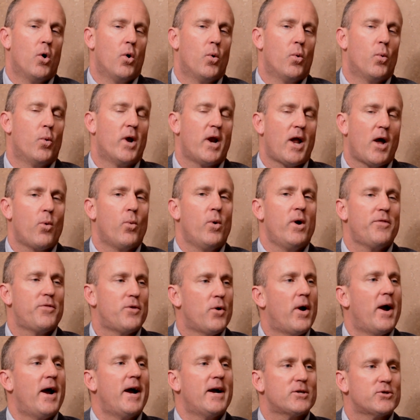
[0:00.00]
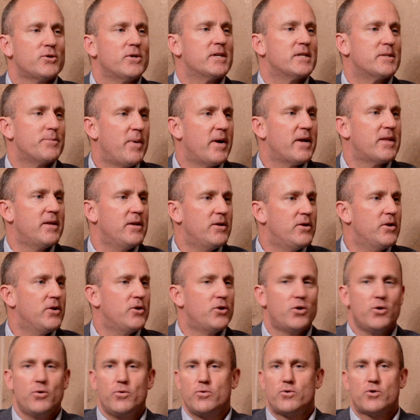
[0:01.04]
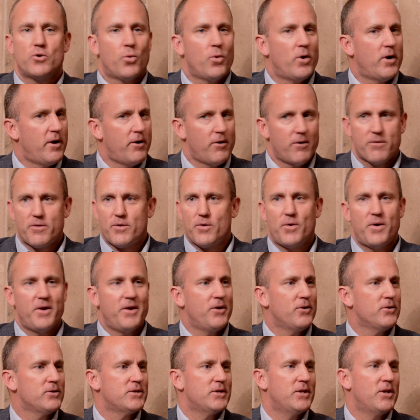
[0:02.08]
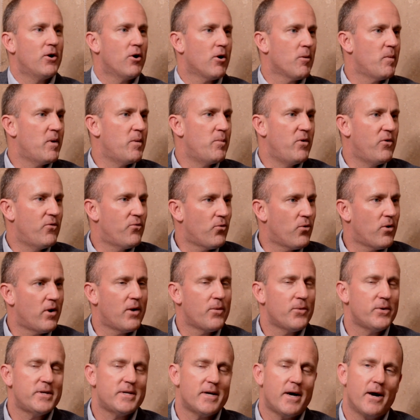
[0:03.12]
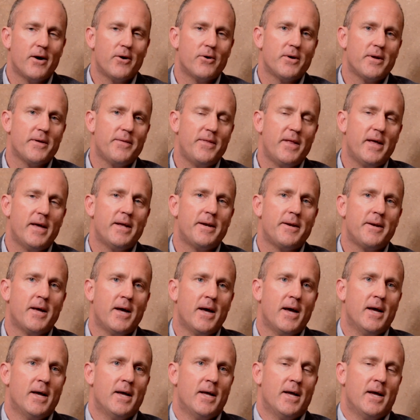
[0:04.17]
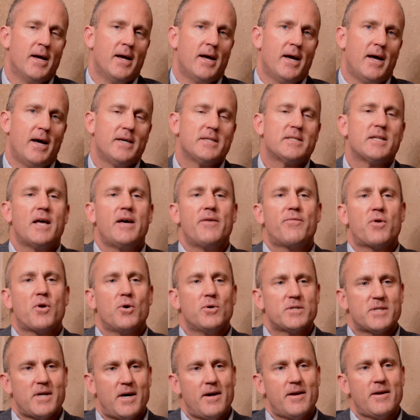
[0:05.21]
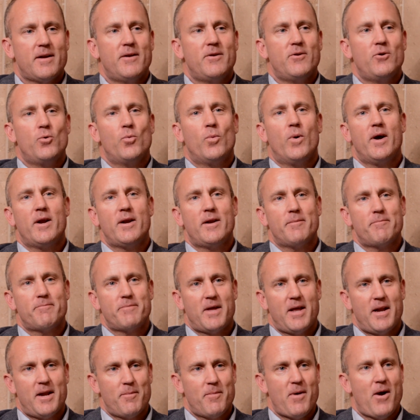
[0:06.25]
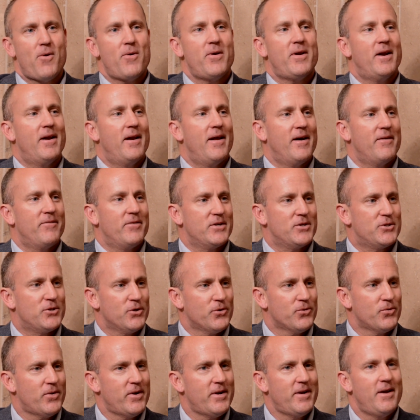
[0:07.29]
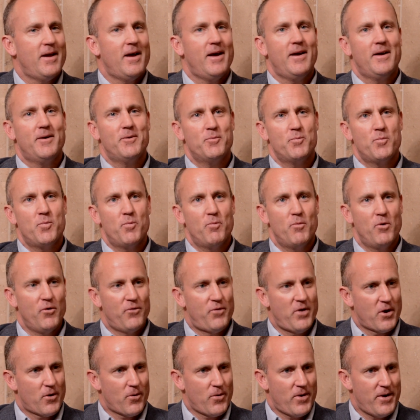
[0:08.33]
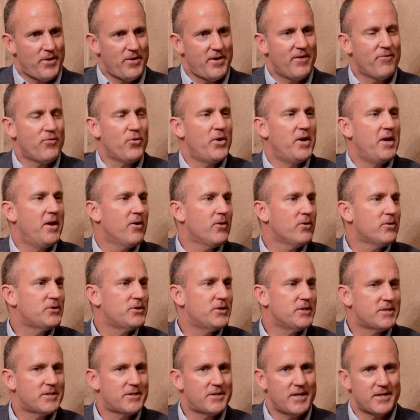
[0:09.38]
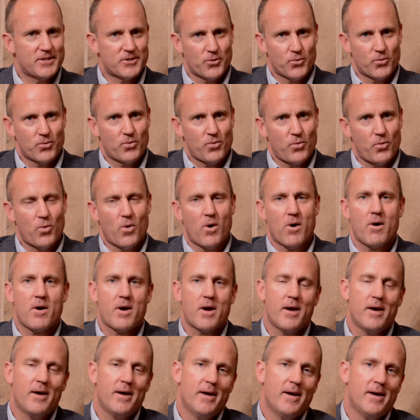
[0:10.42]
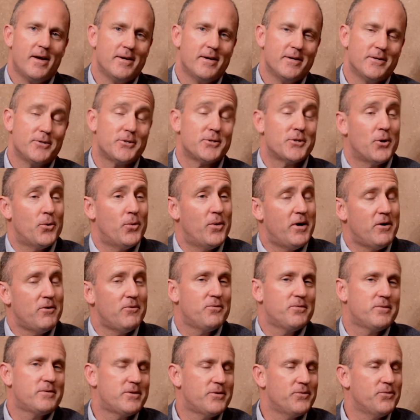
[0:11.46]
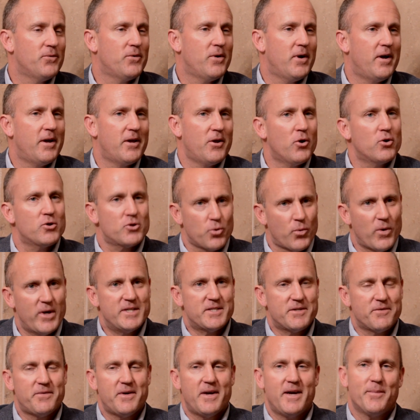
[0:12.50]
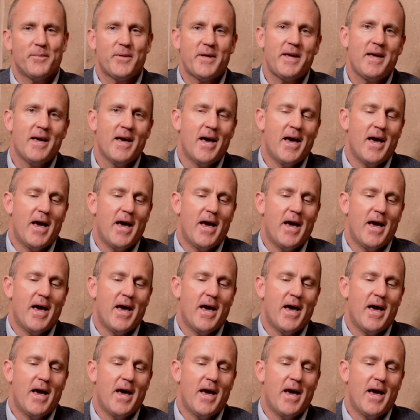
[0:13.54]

When I went there, I actually expected to do 20 or 30 years in the Army before I retired. And then as life goes on and you wind up getting married and having children, moving around every year just doesn't work so well to raise a family.